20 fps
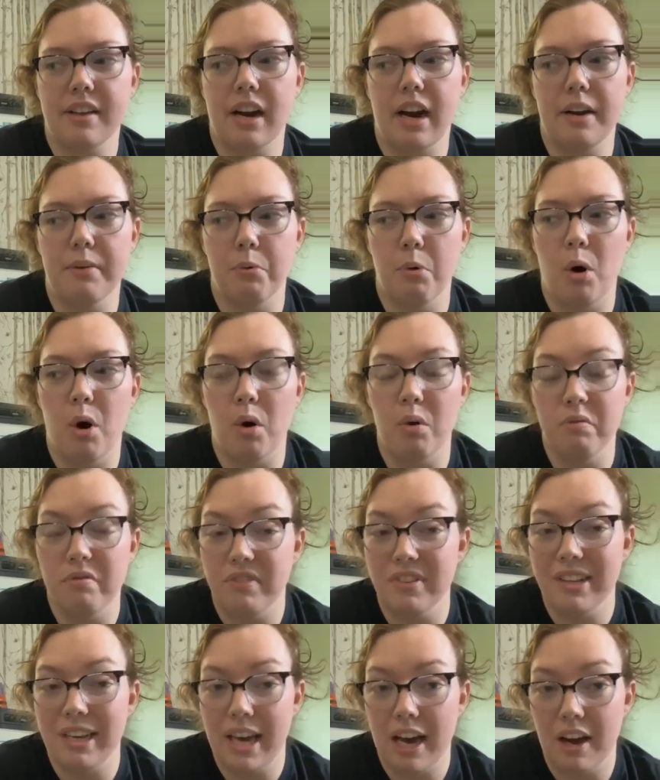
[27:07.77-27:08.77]
that I will
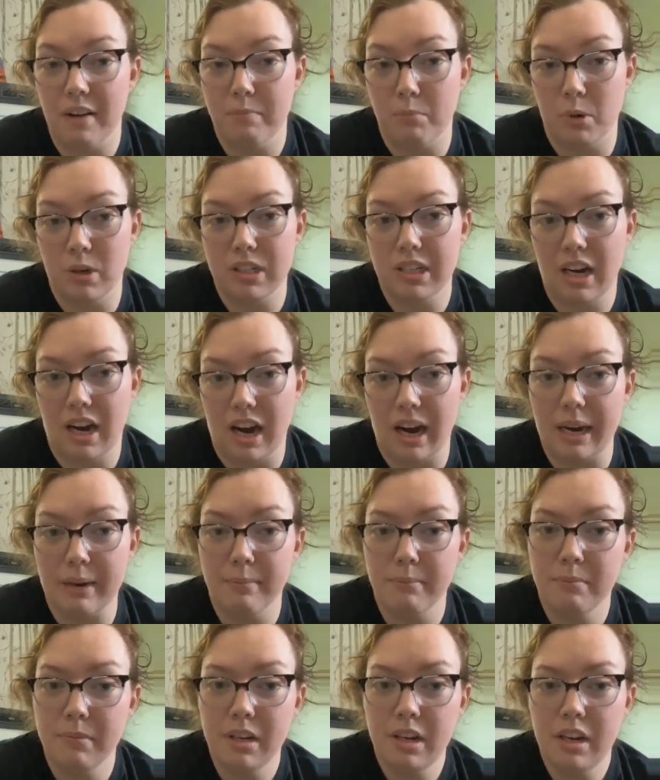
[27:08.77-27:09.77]
hopefully have more
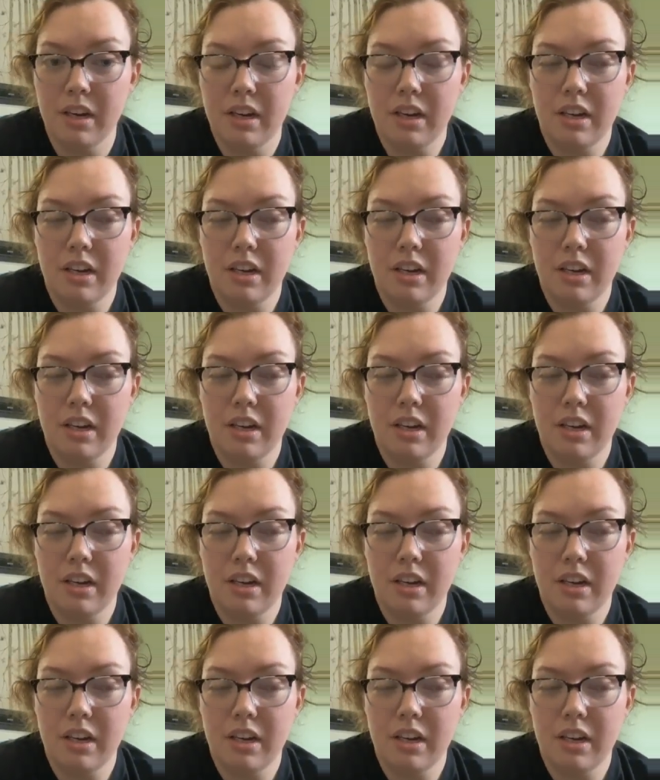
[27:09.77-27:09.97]
time